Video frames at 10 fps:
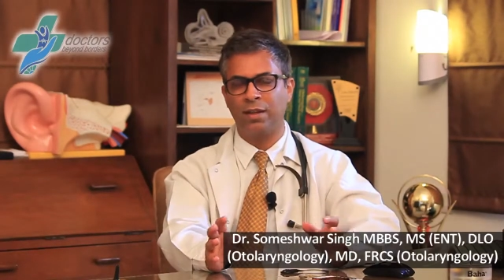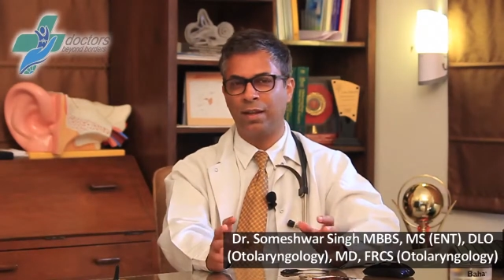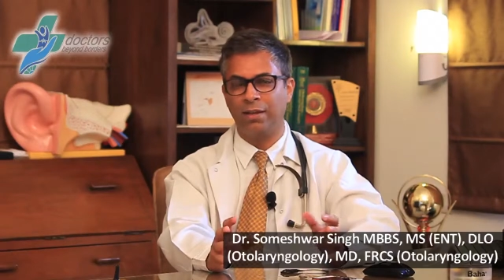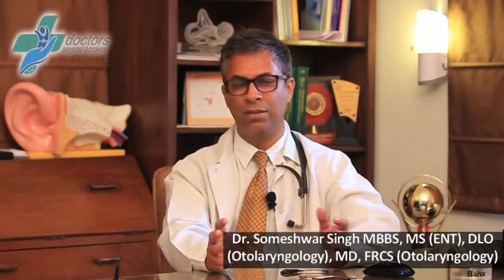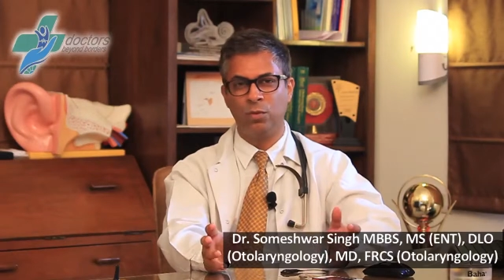
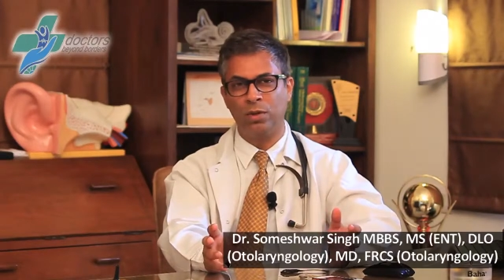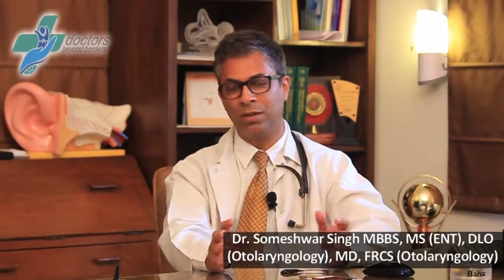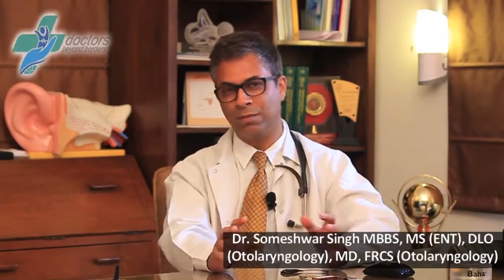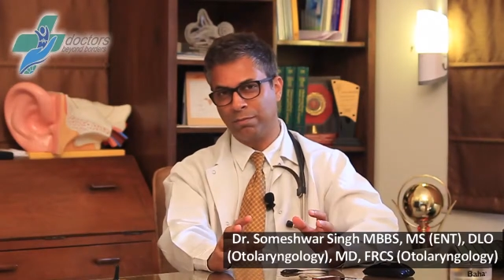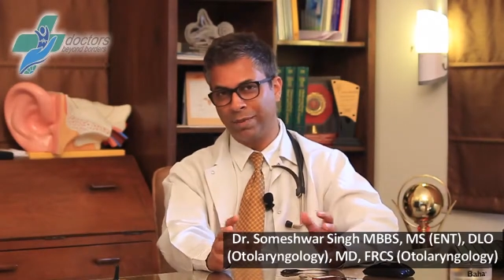and you will
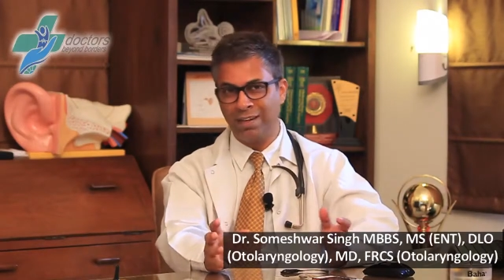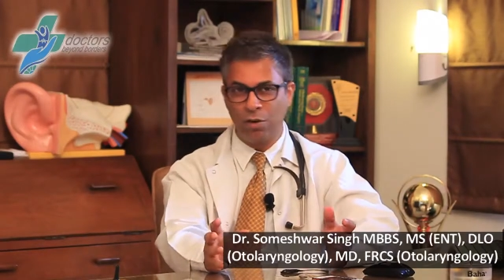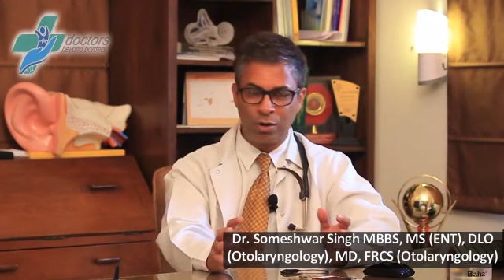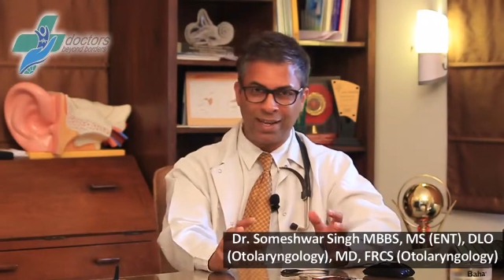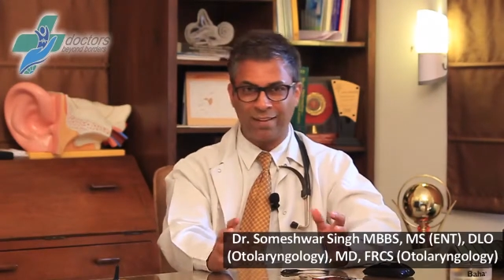be
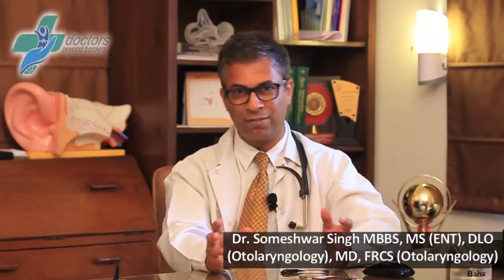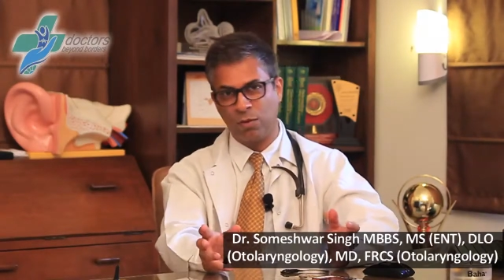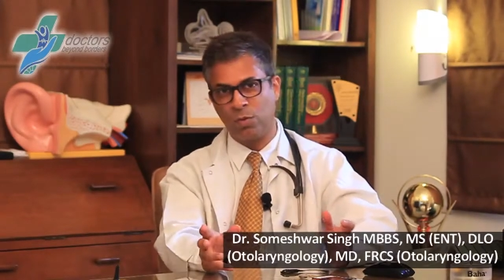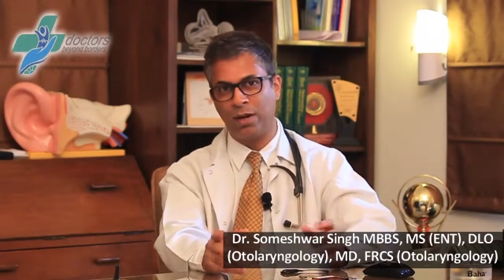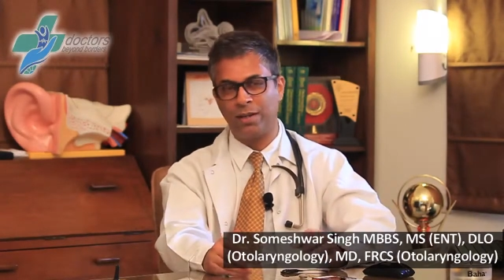looking for
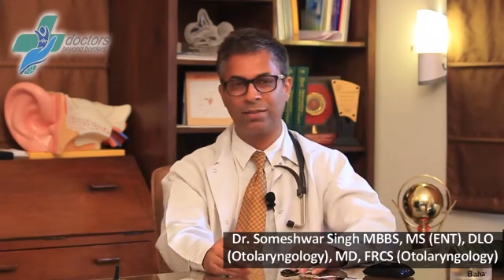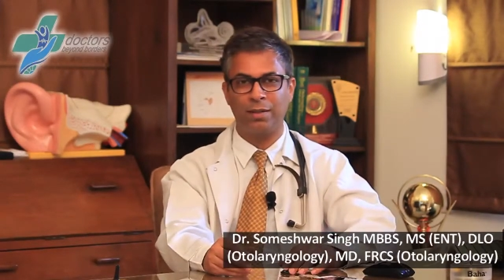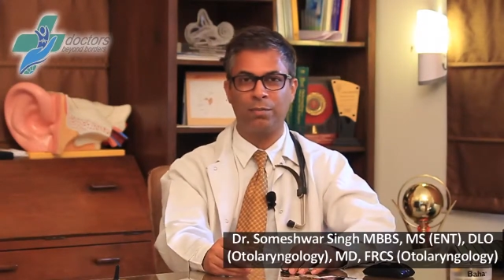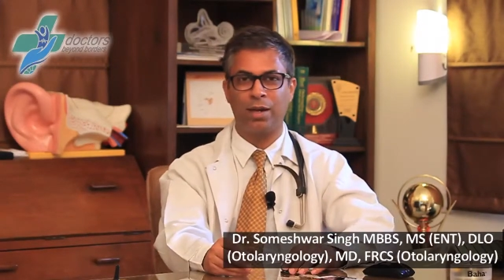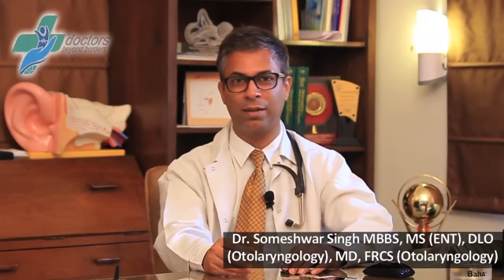where is the
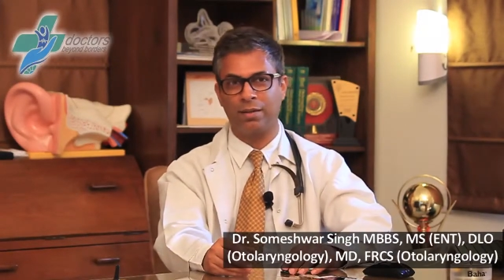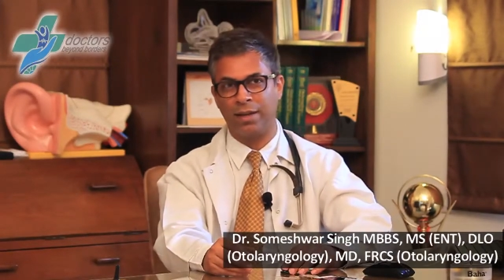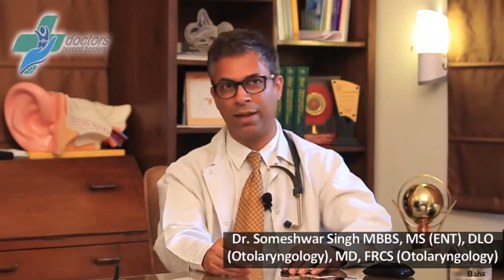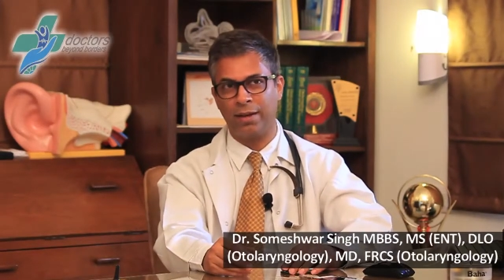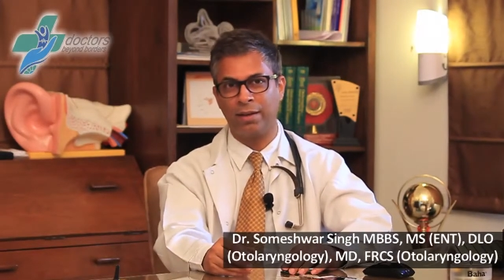implant in the
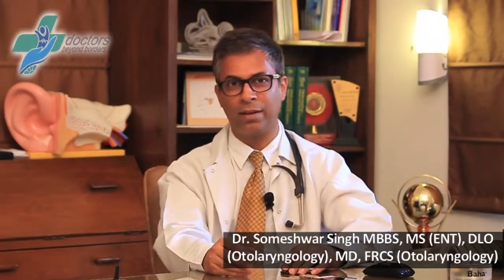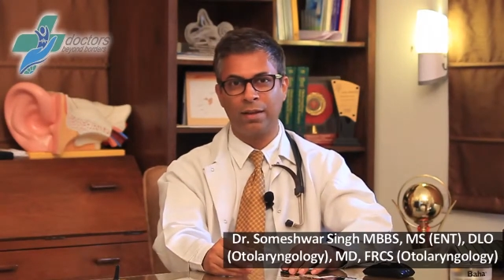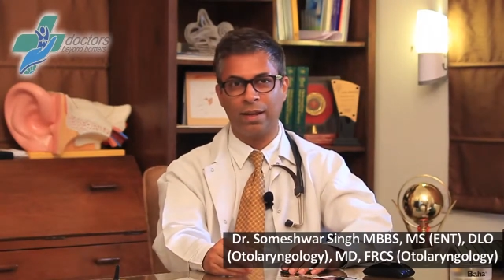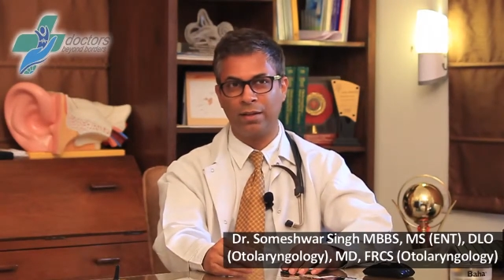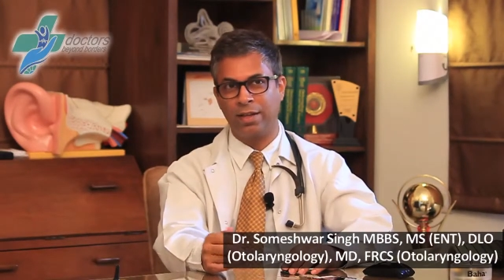head,
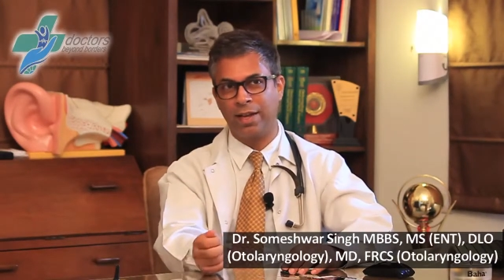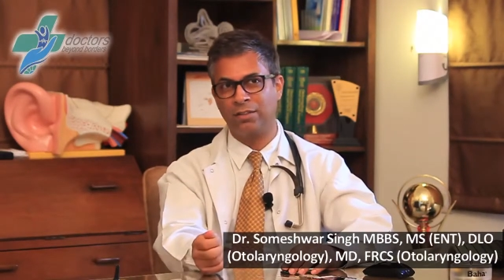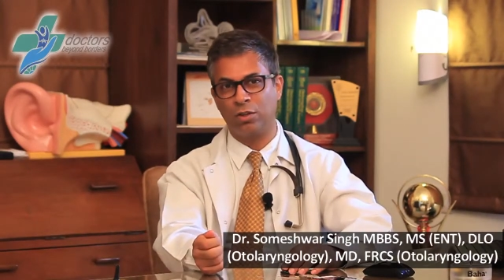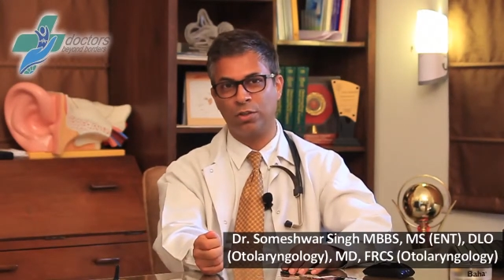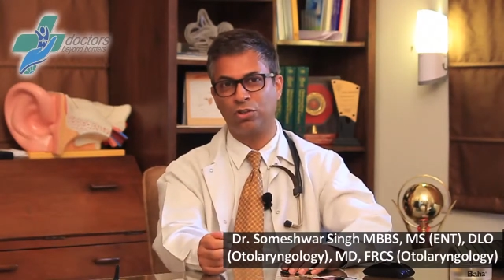and the
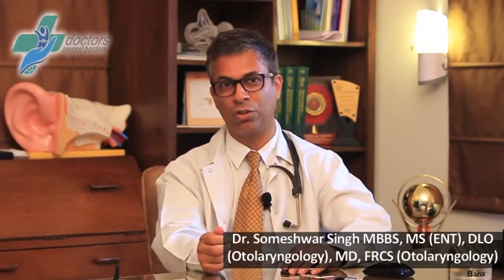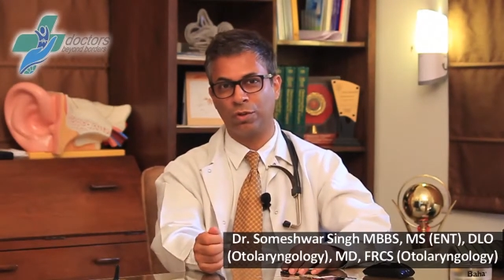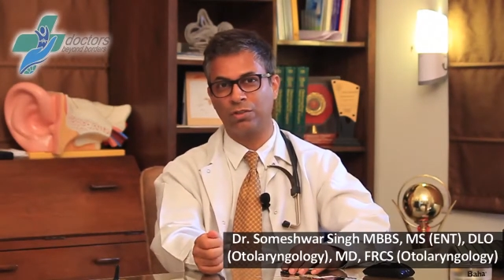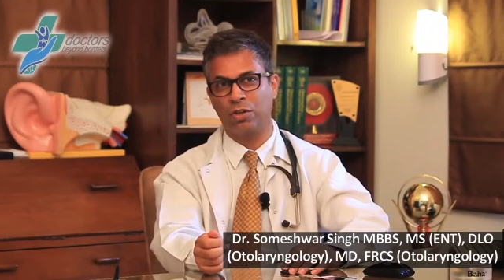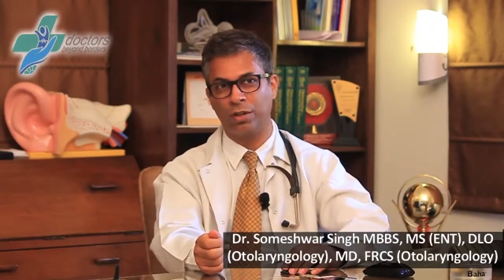X-ray will show you
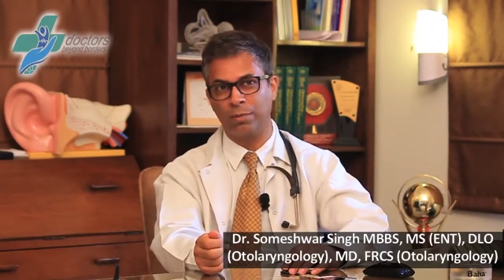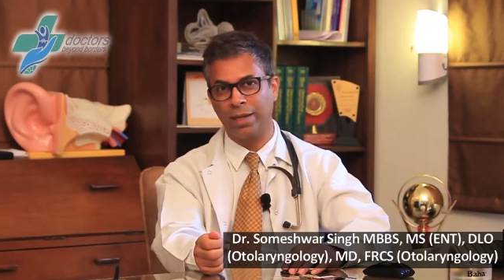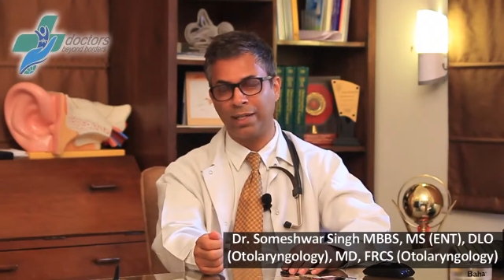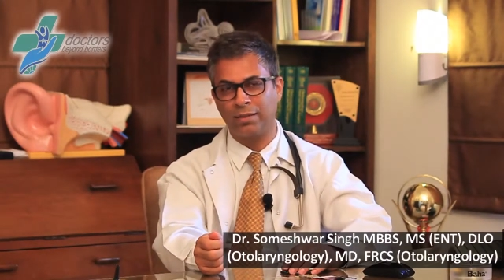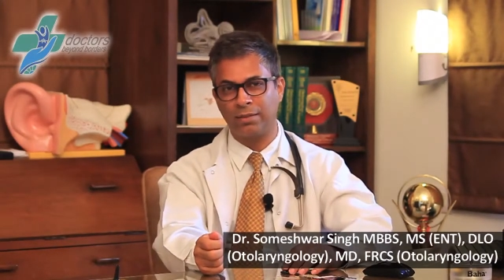it's all in place.